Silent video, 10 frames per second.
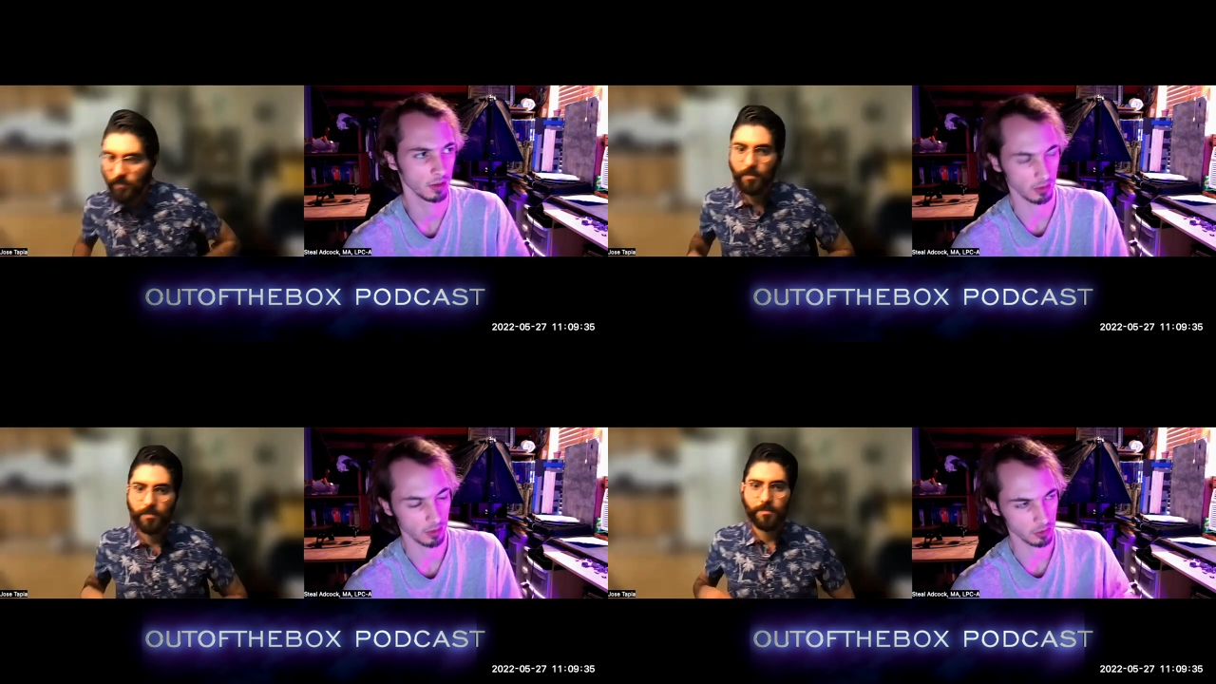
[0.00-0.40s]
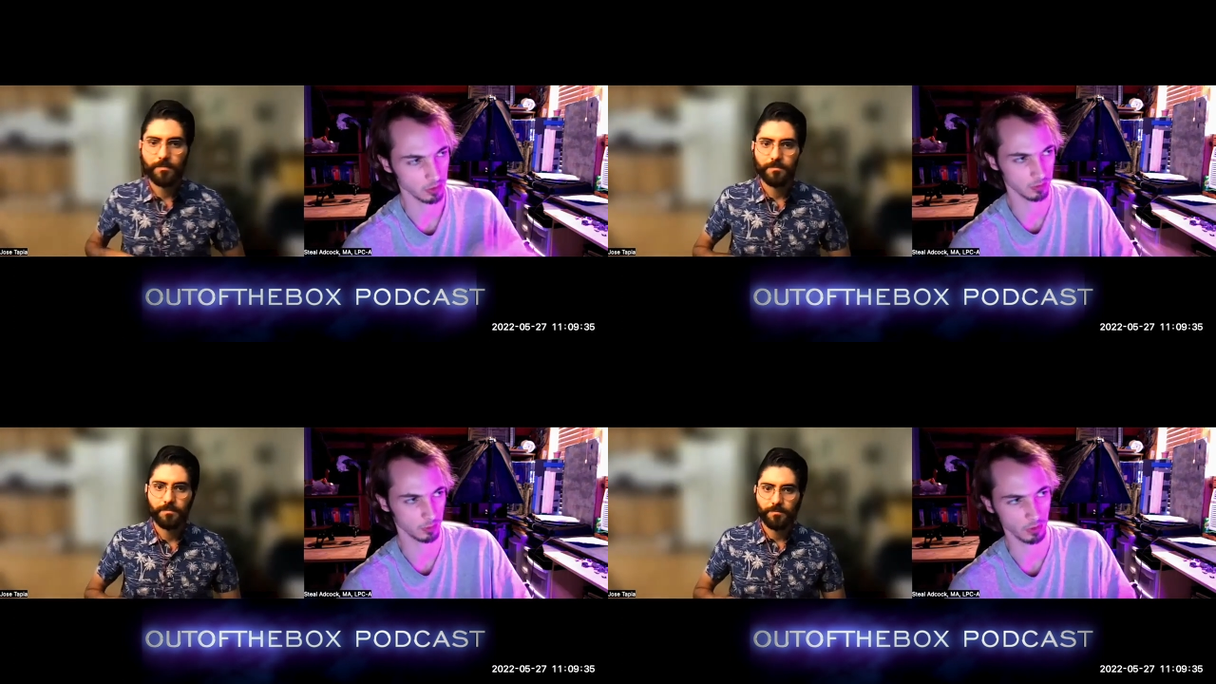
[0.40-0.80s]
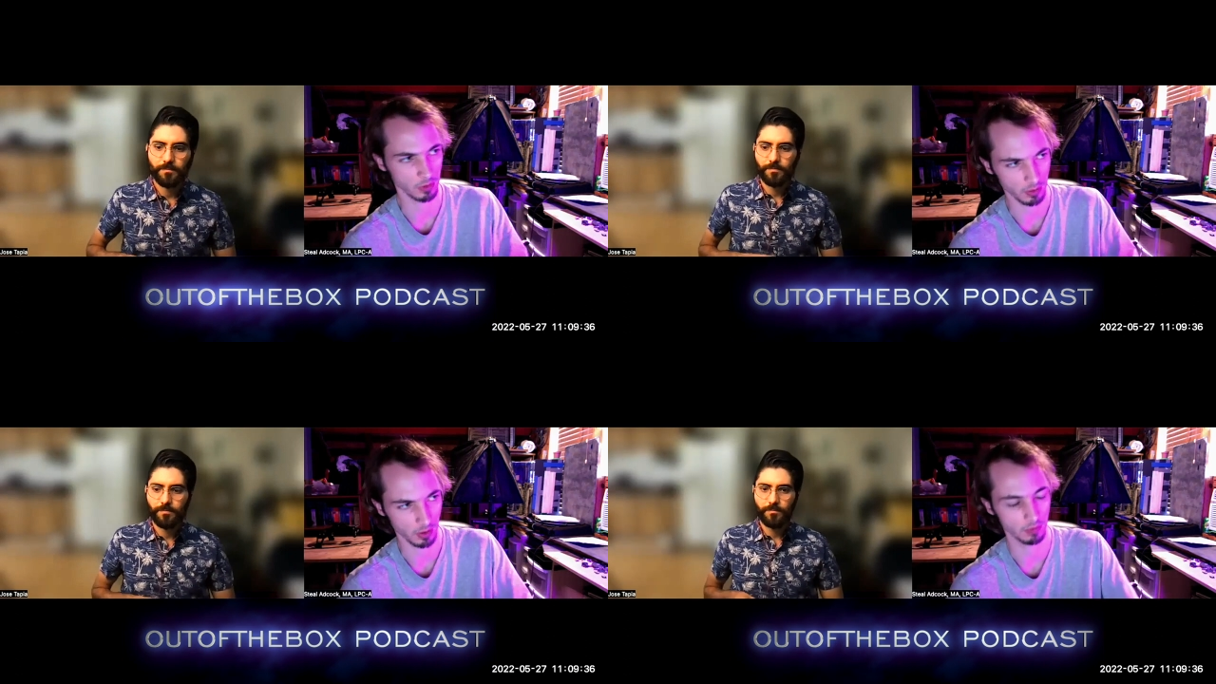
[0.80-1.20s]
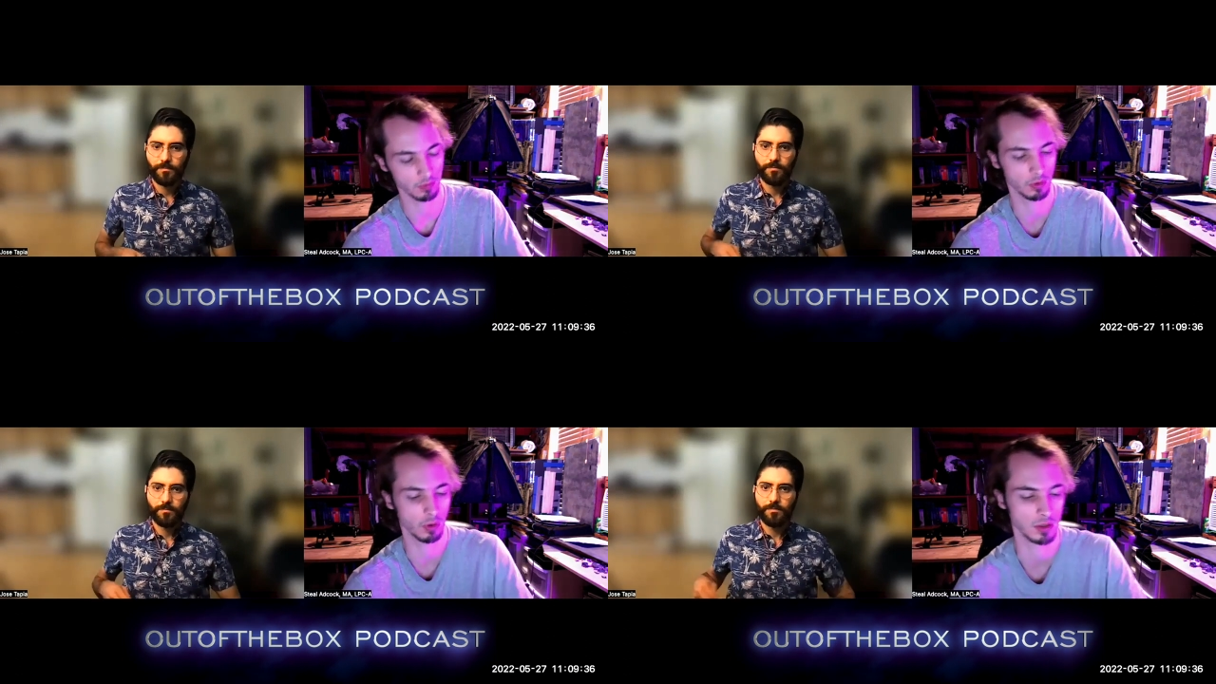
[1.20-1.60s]
Speaker 1: the addiction's been going on
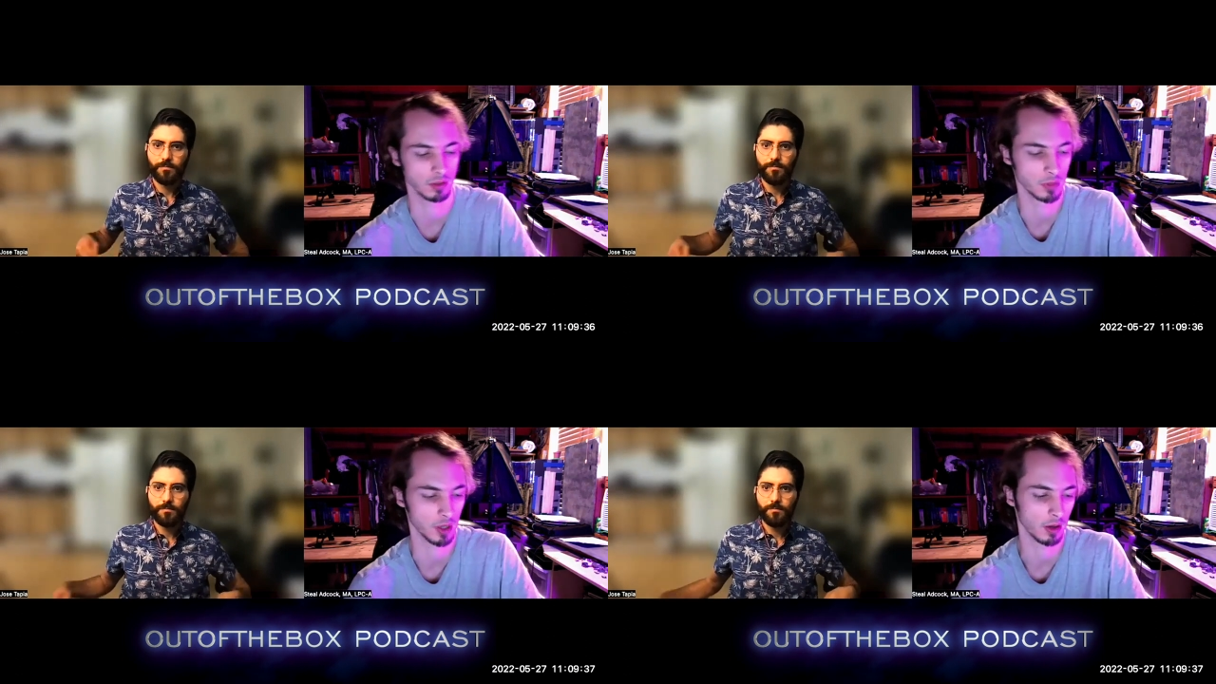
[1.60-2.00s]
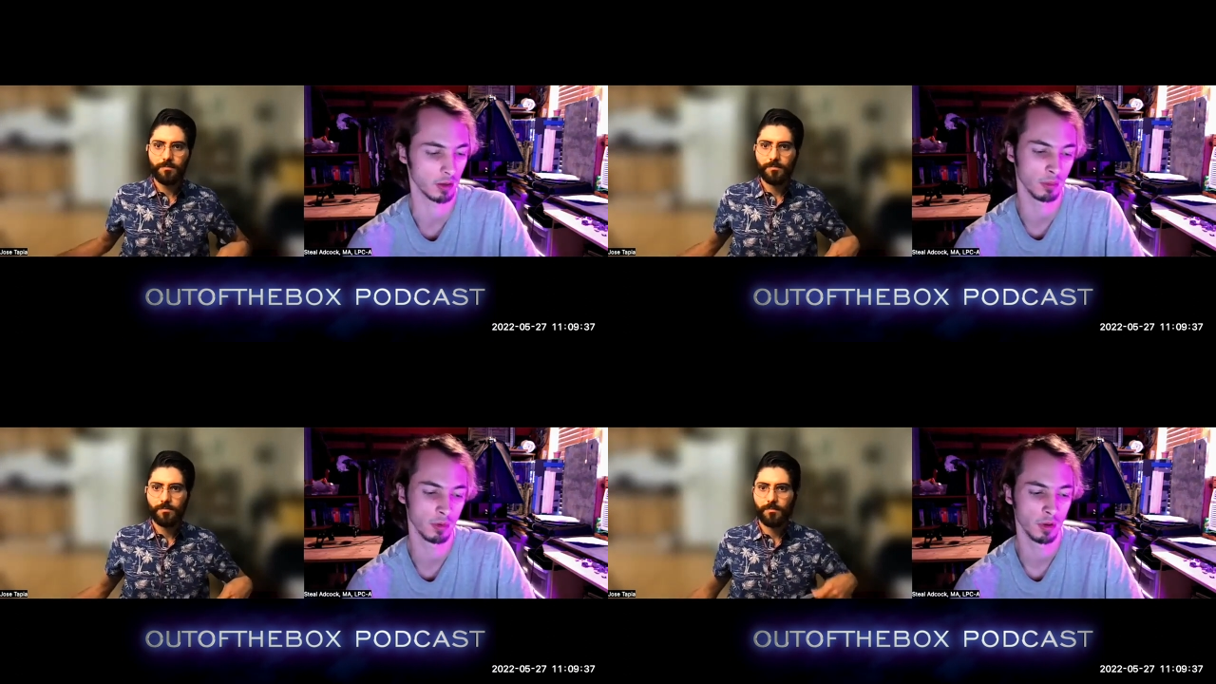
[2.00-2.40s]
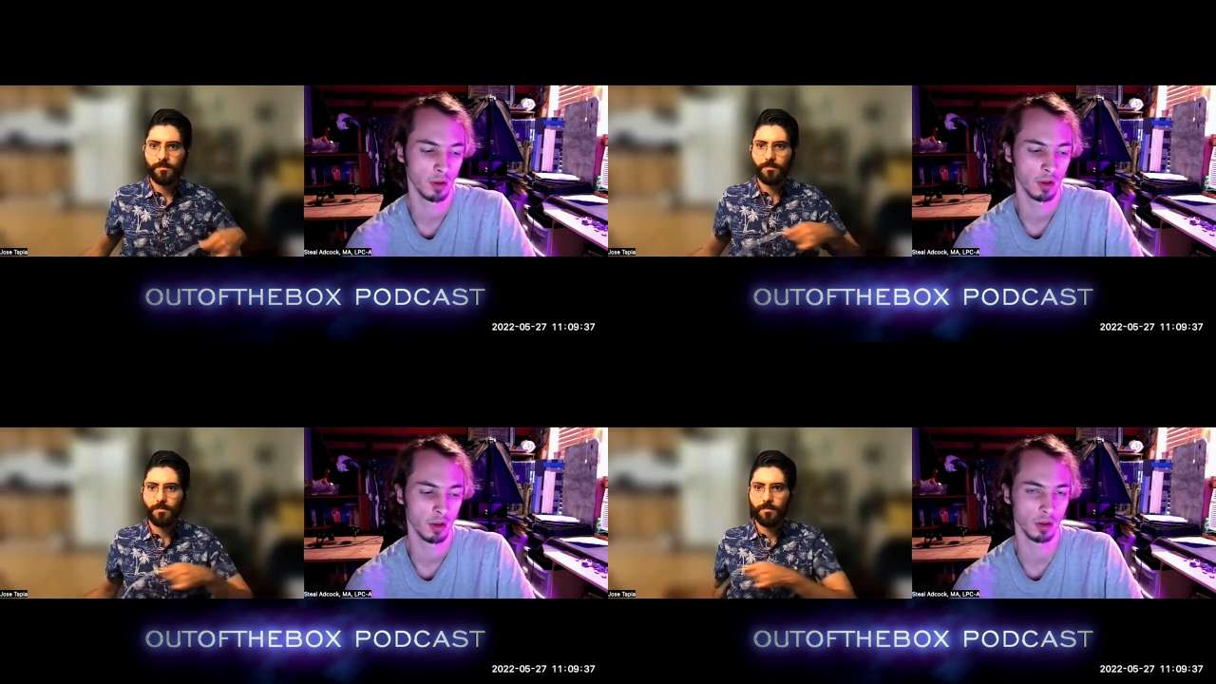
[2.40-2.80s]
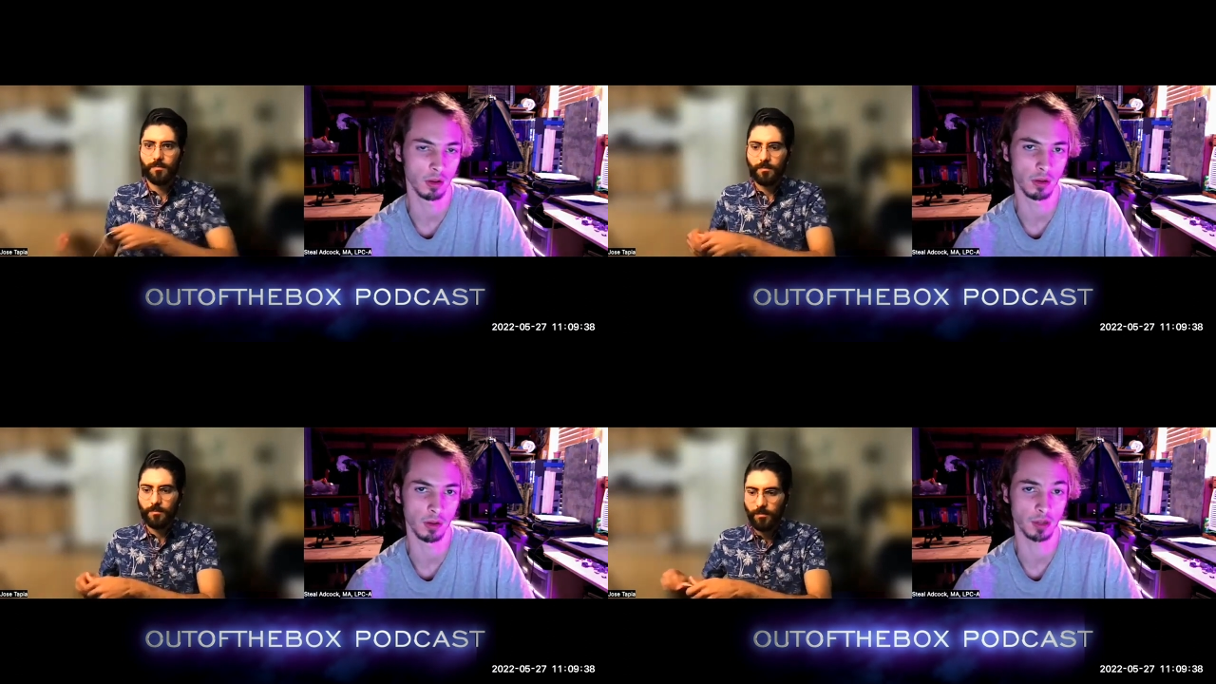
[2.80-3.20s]
for quite some time
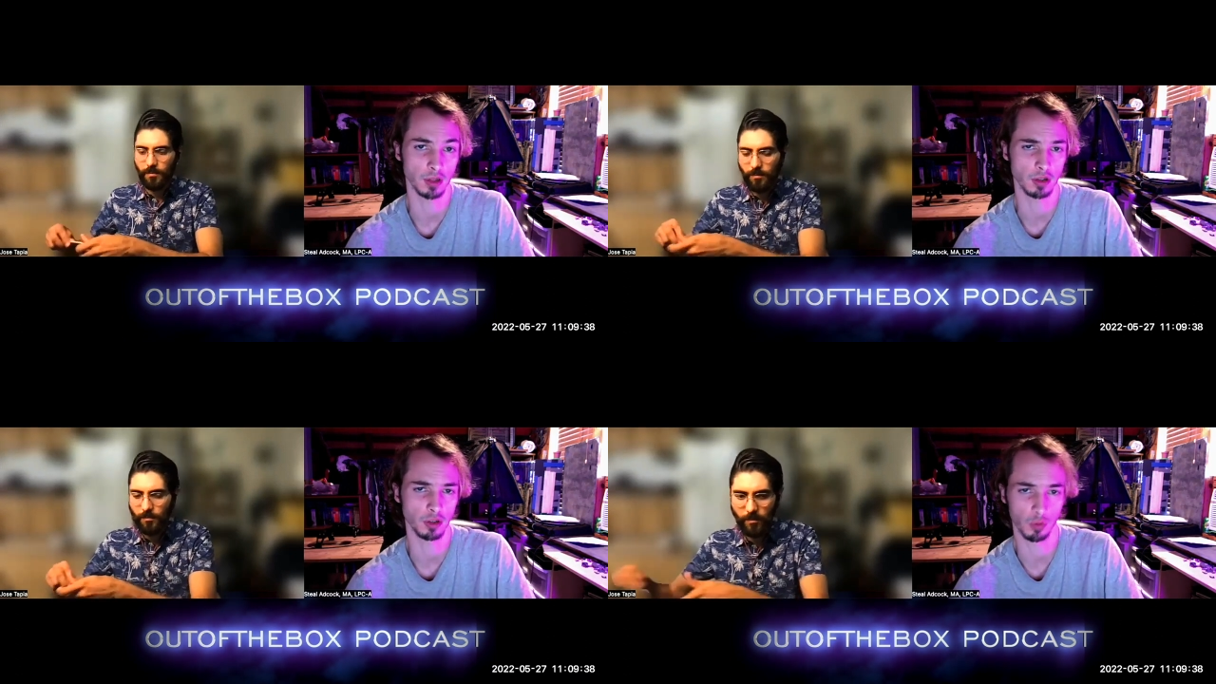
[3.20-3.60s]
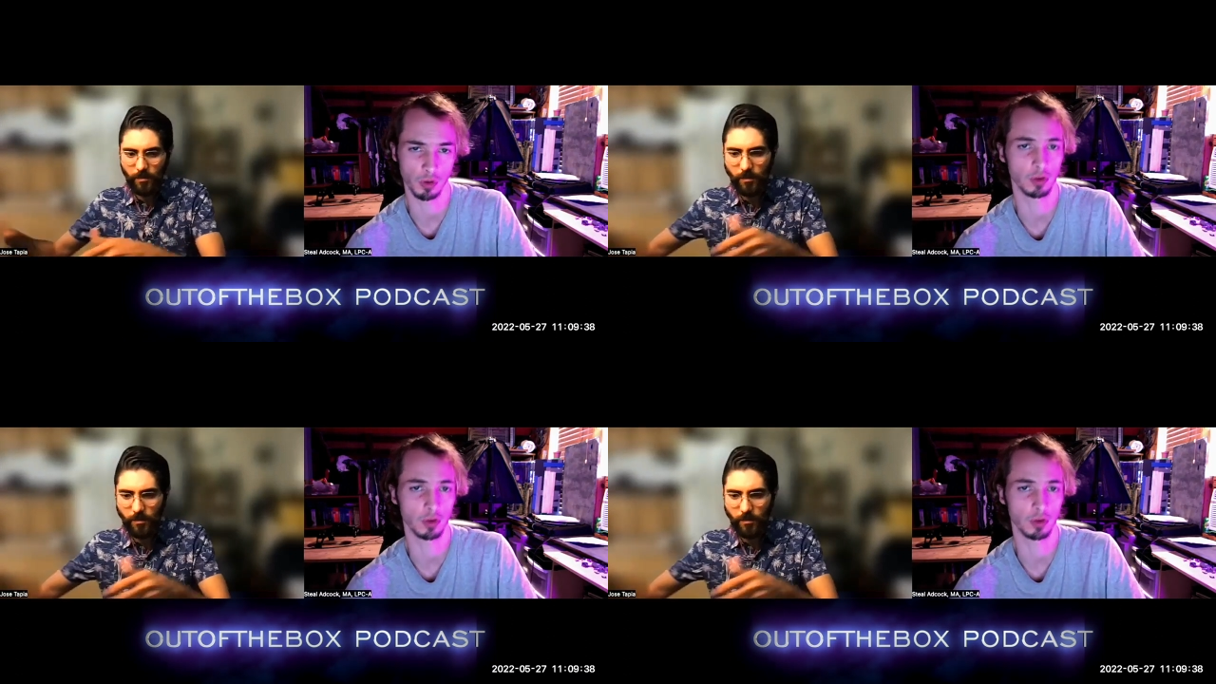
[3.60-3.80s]
and that's actually one of the